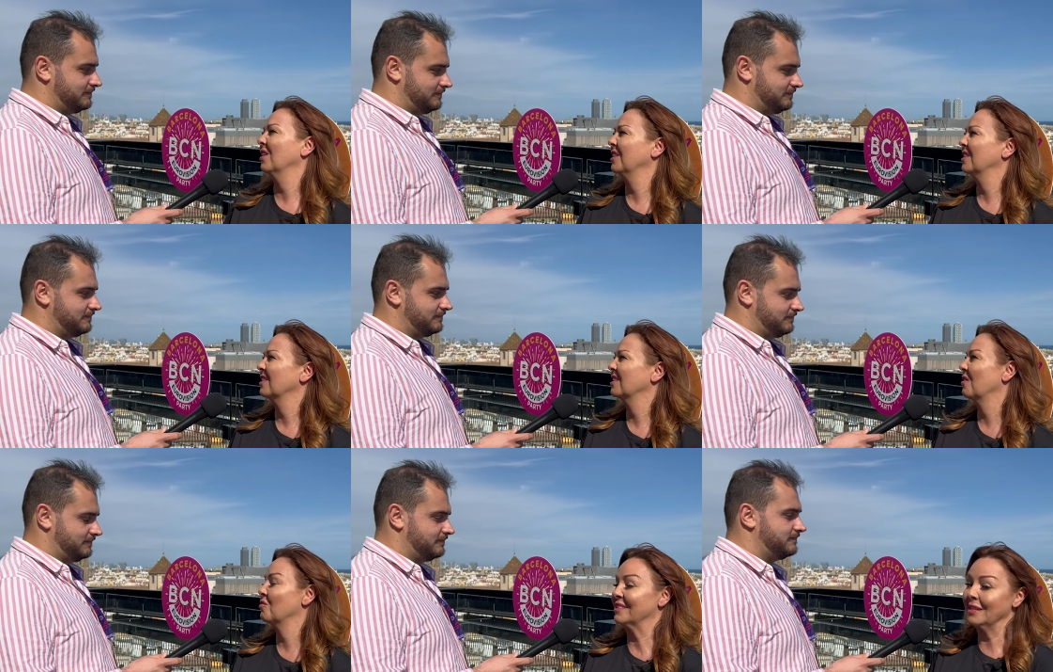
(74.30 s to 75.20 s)
Speaker 1: on it.
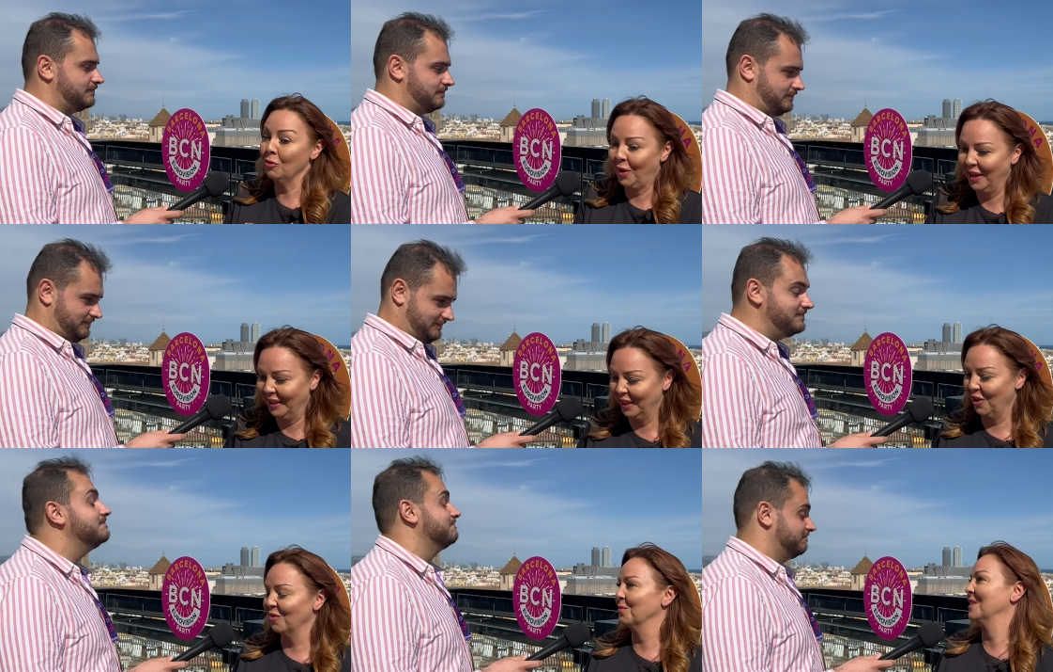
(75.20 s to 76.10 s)
And still writing the
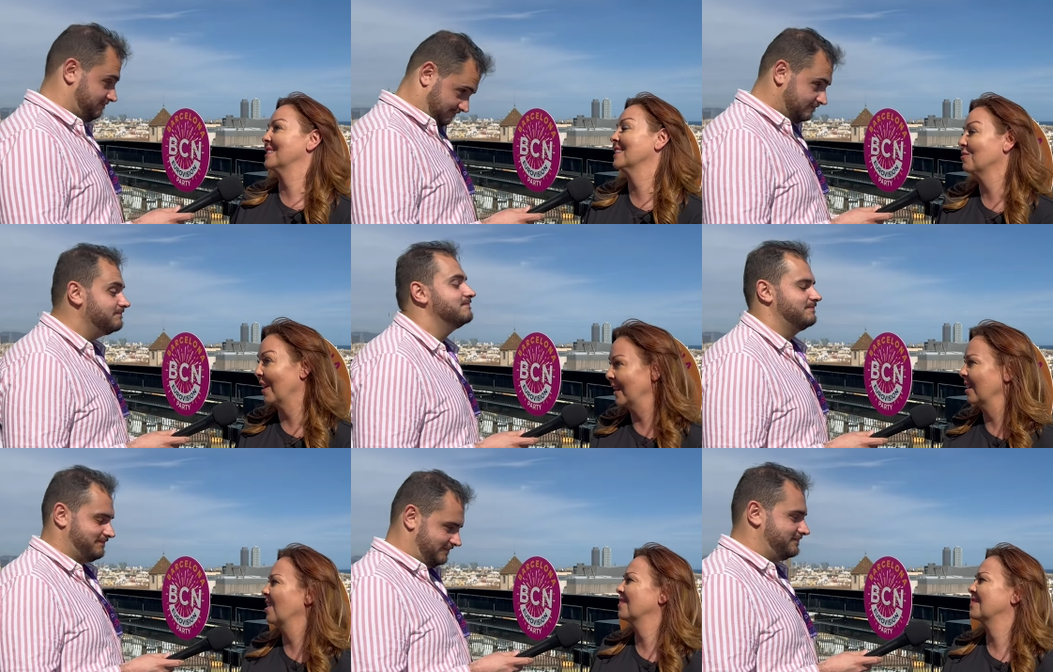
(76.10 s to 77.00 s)
government, still writing
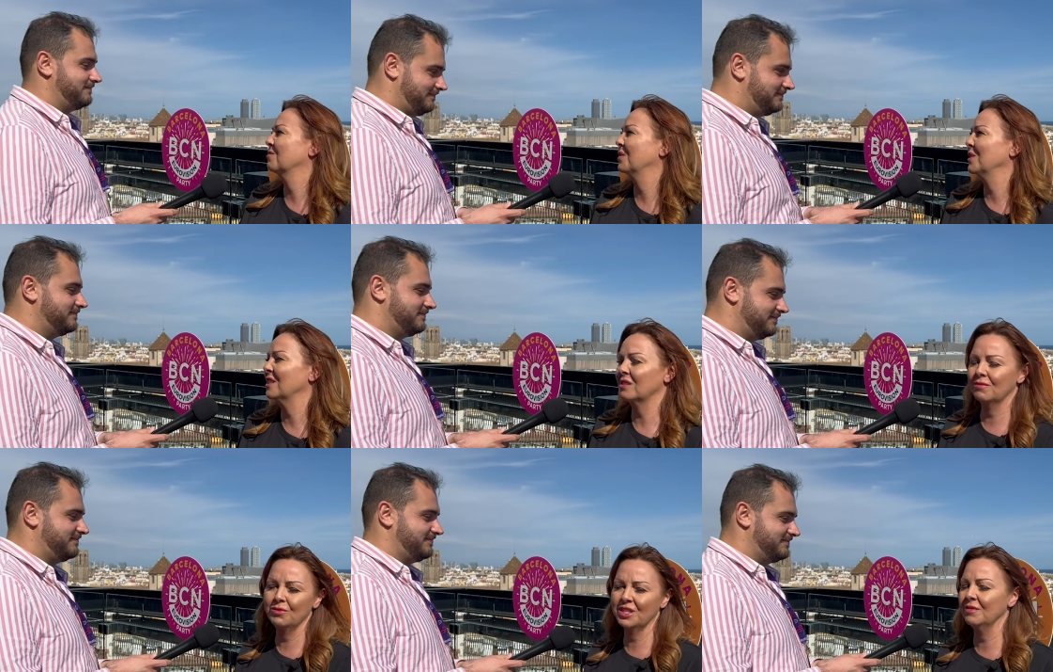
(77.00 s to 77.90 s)
us. We
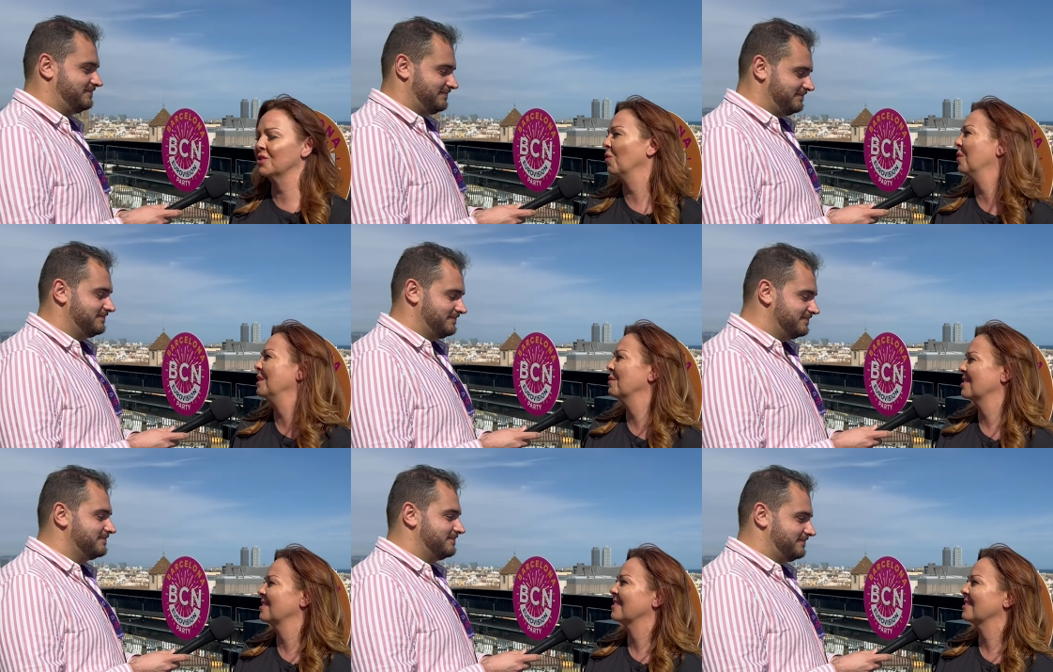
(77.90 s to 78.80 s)
receive so many
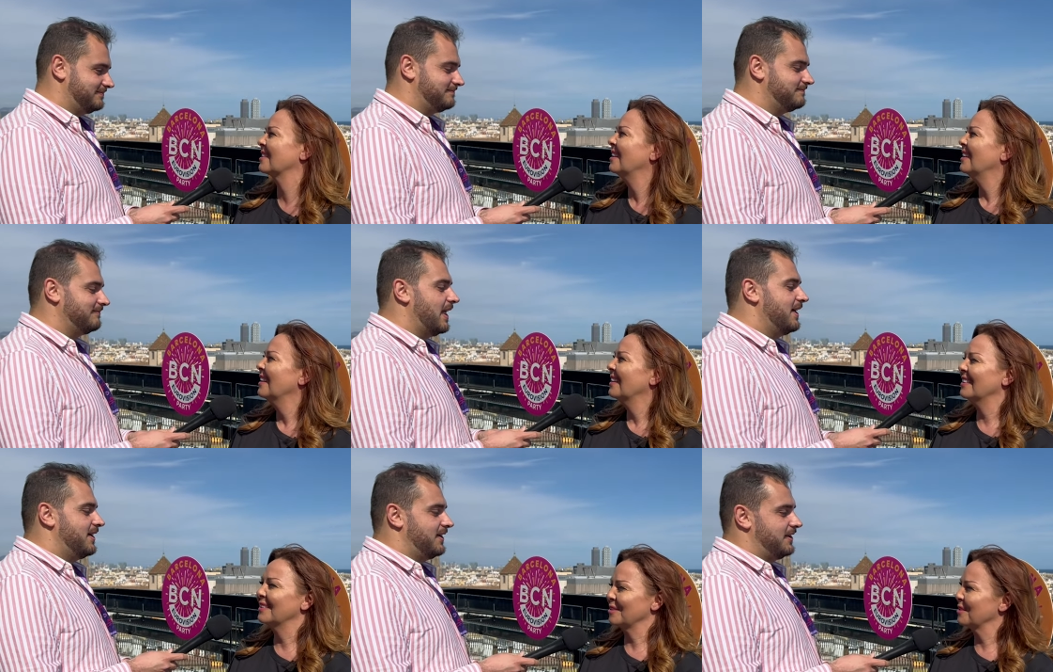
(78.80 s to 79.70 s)
messages,
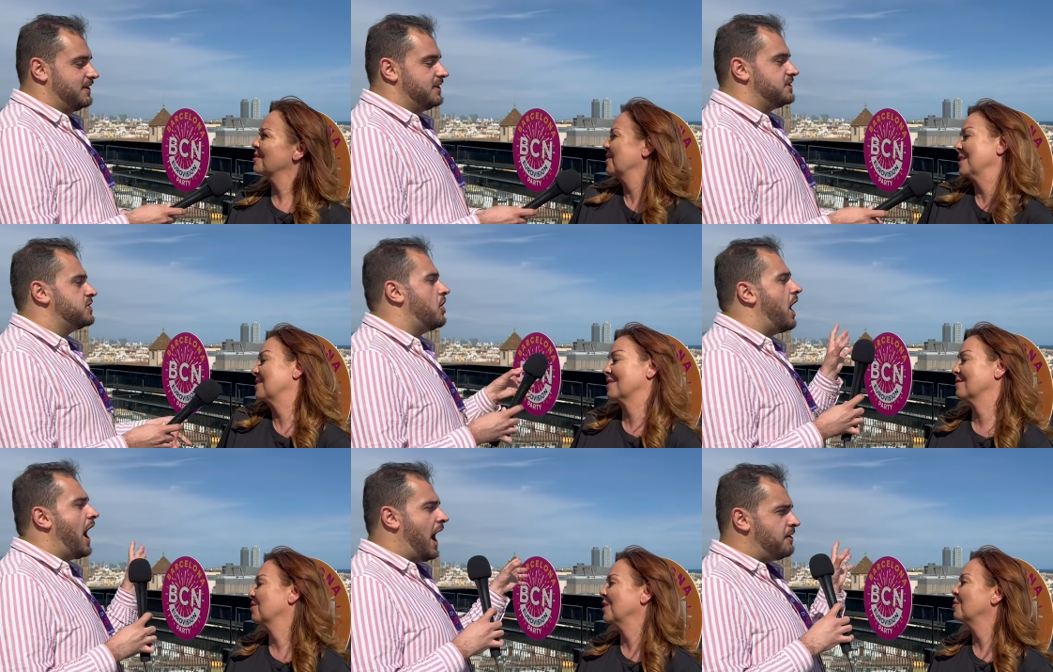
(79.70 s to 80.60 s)
so that's. So
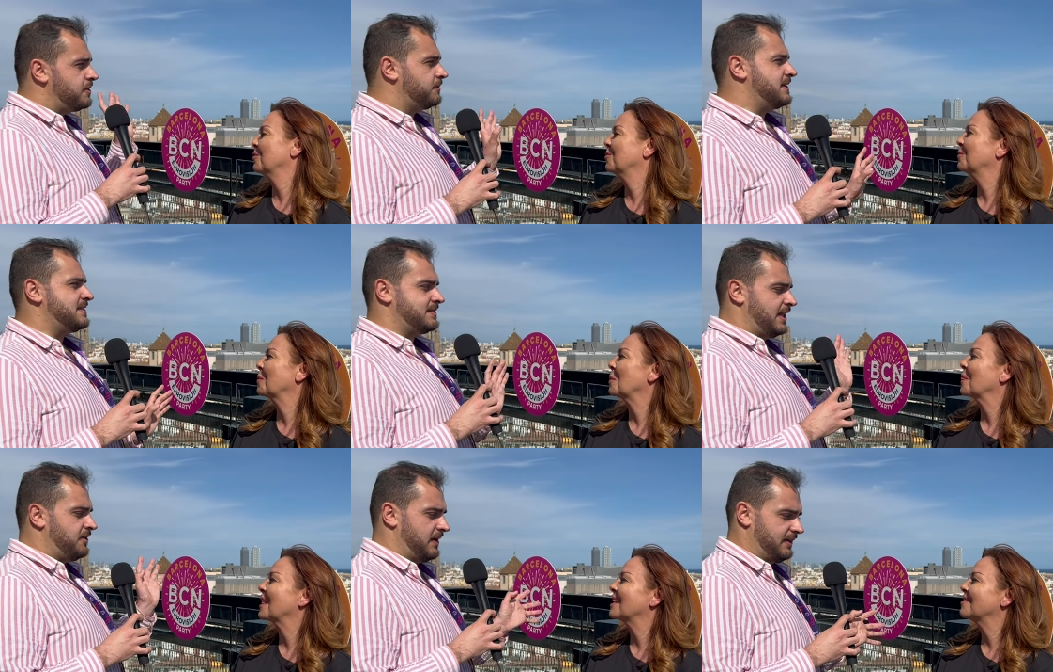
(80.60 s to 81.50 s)
Speaker 2: how do we
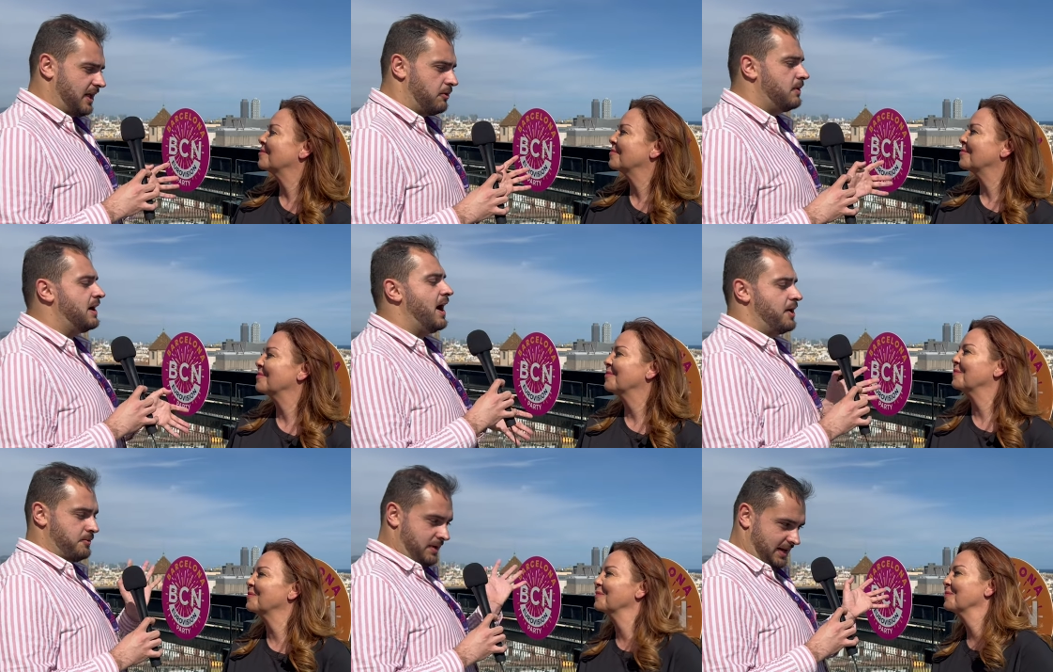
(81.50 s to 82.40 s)
stand right now? Where are
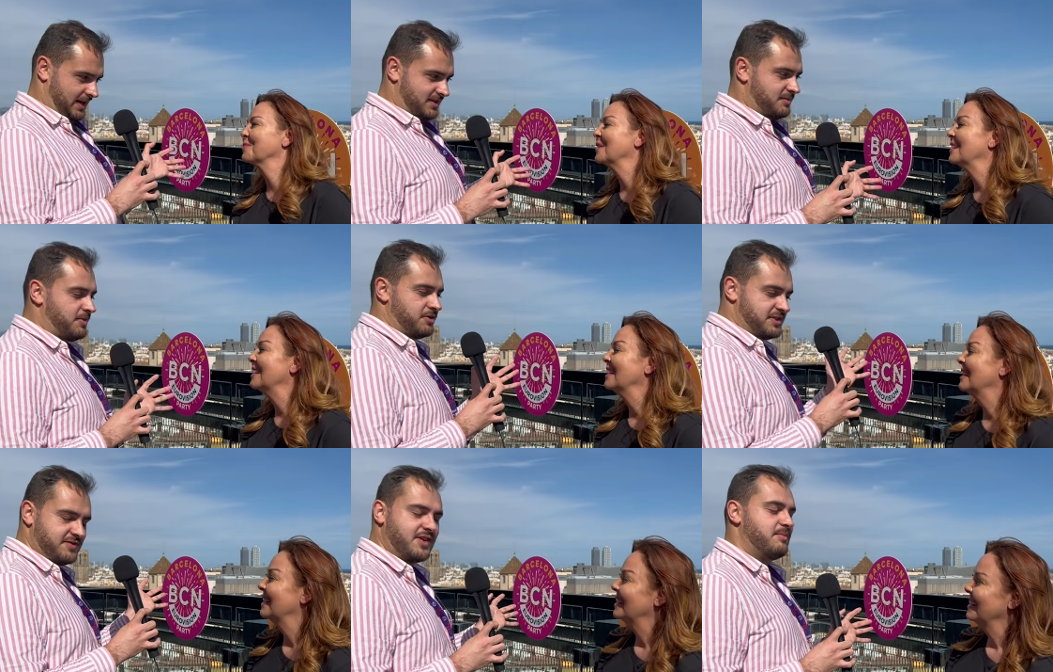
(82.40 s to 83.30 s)
we in the process
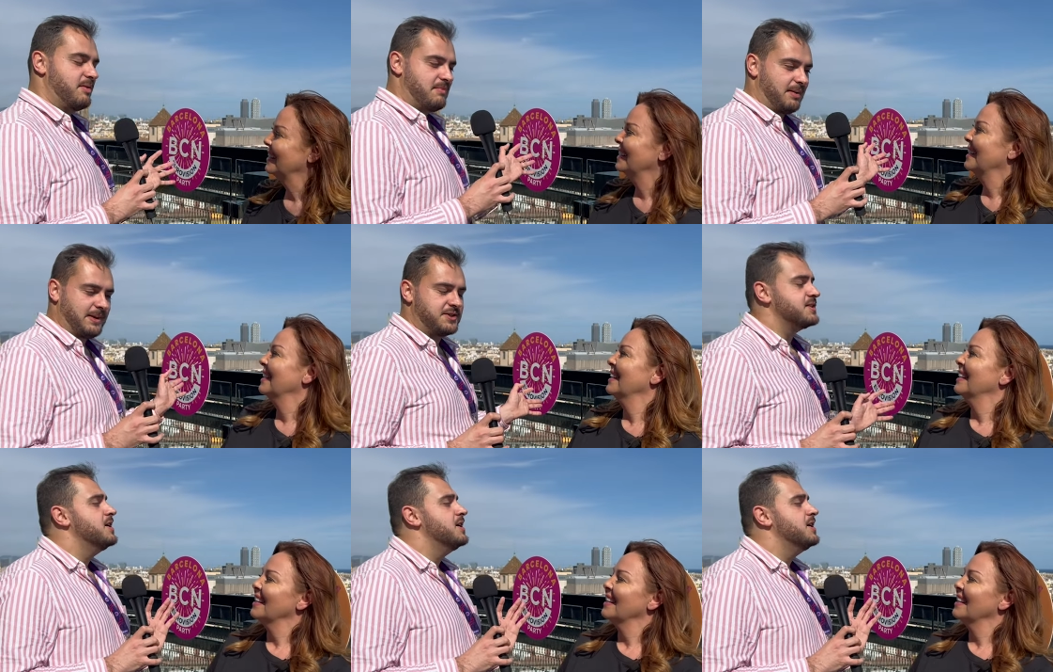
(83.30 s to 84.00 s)
of coming back? Because